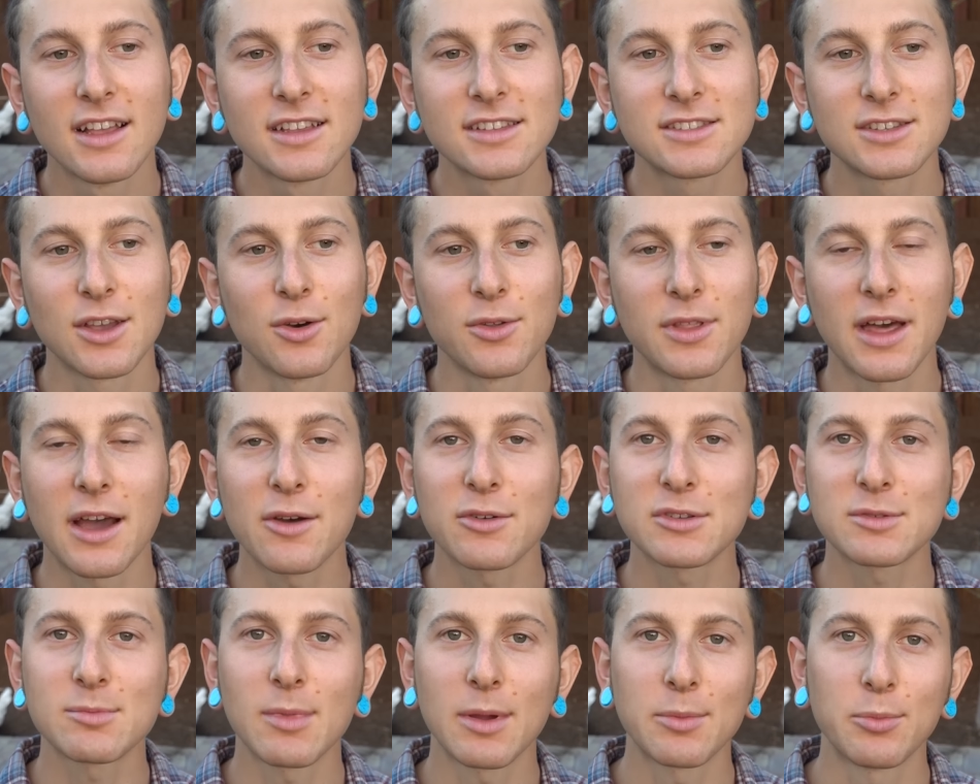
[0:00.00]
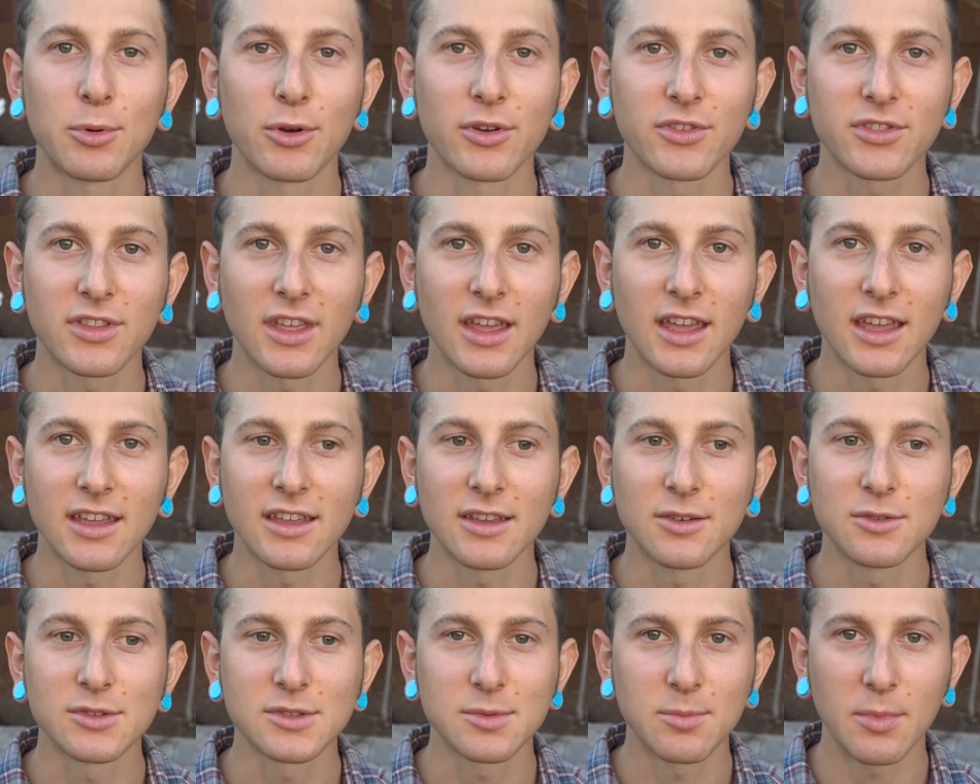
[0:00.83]
So that was my
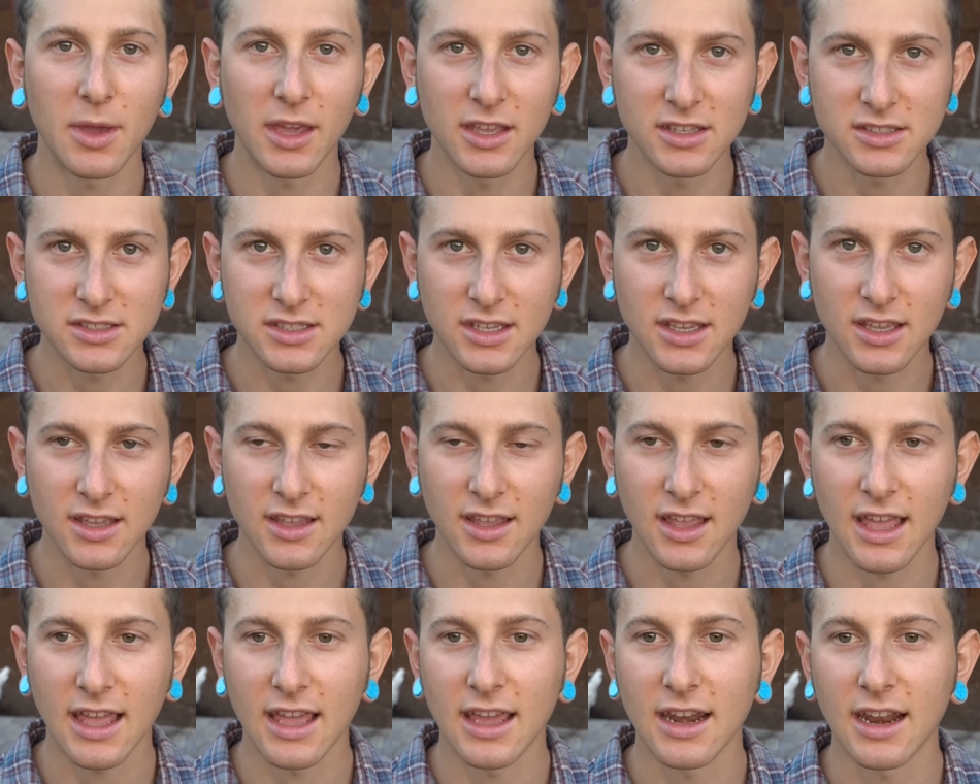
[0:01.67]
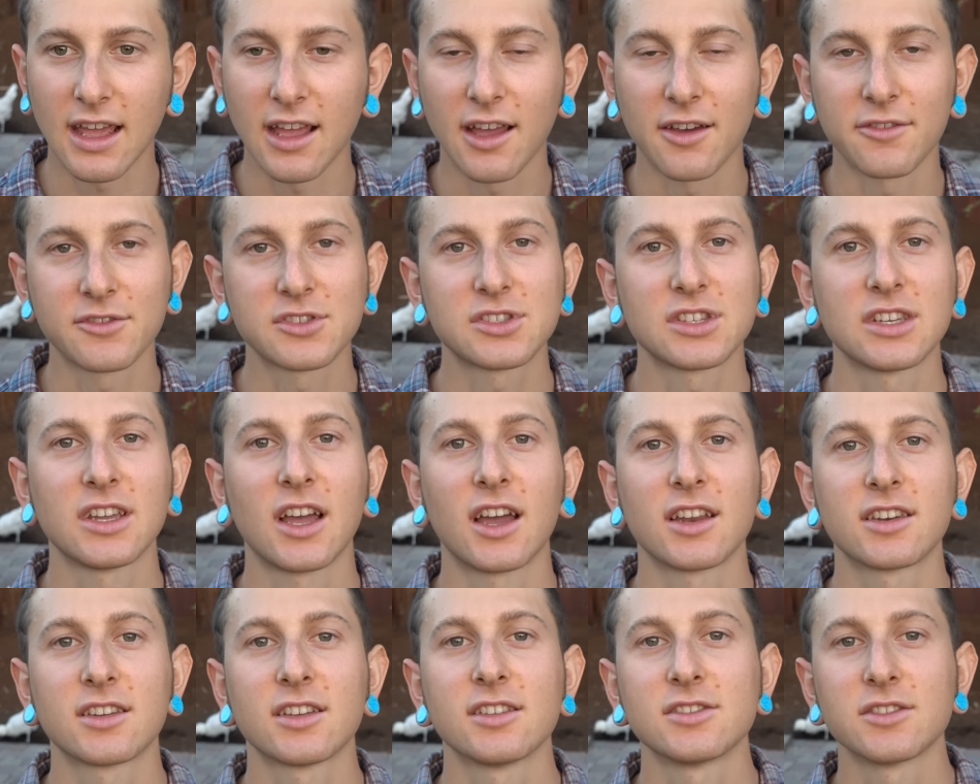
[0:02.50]
birthday. It was amazing. And I obviously
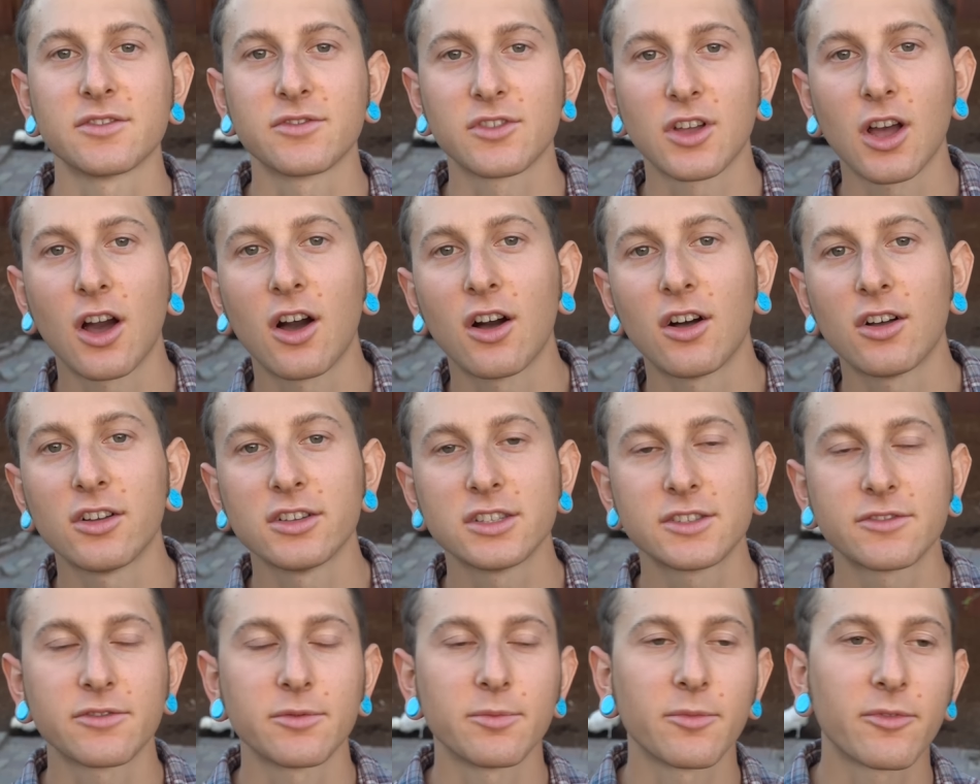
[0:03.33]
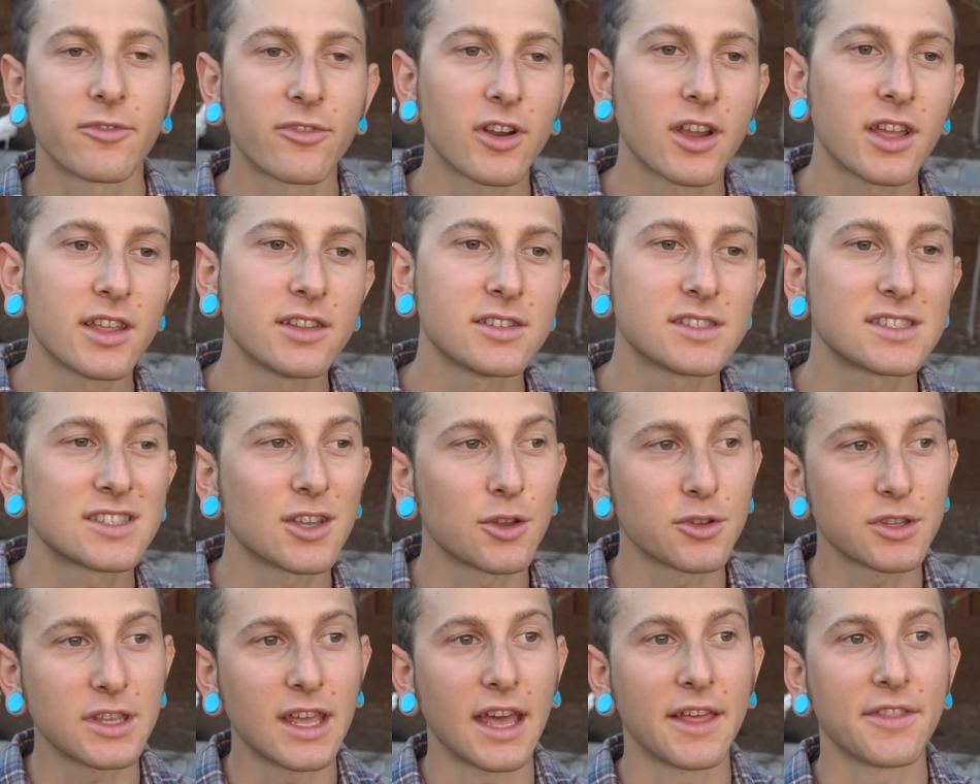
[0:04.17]
got tons of calls from friends.
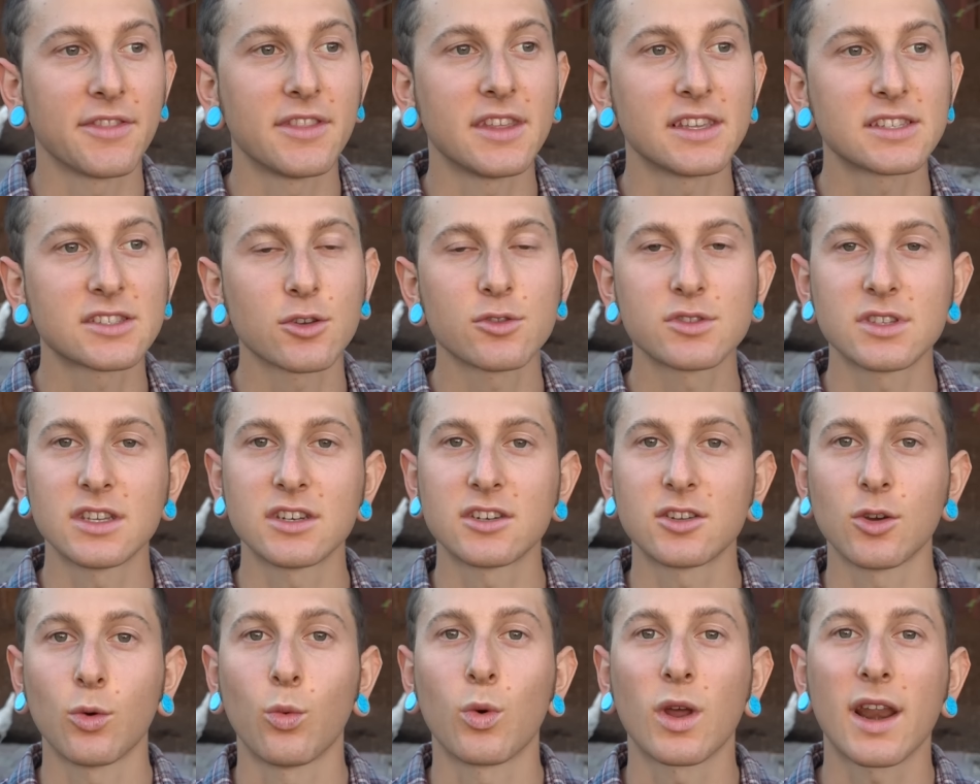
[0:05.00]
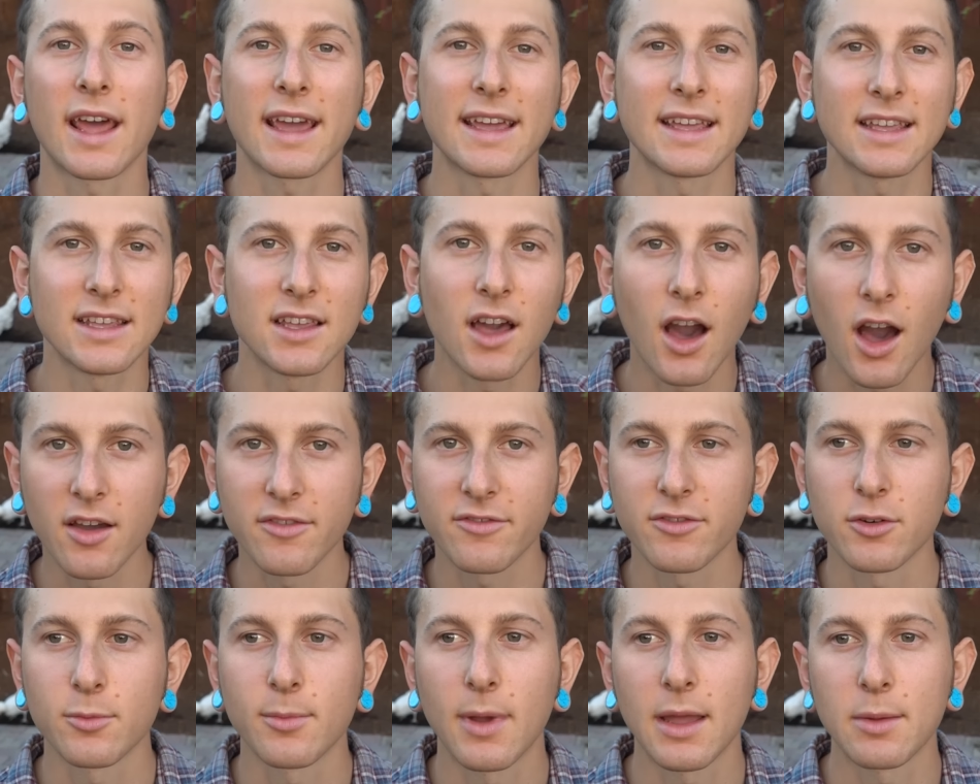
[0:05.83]
So yeah, this goes into what I
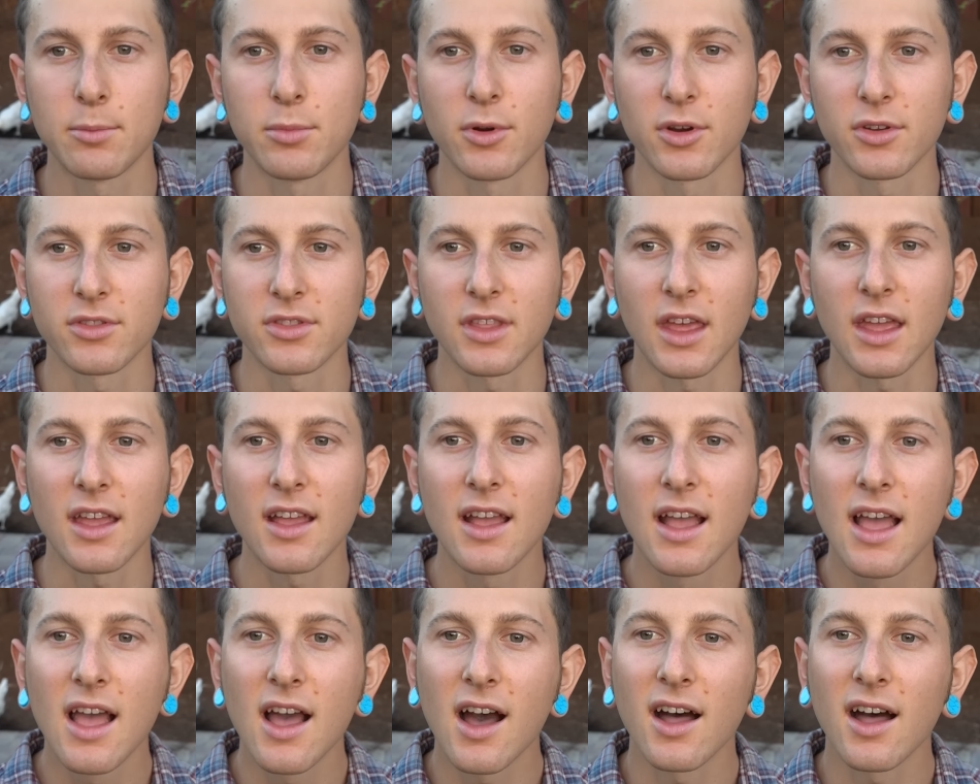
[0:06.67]
got for my birthday.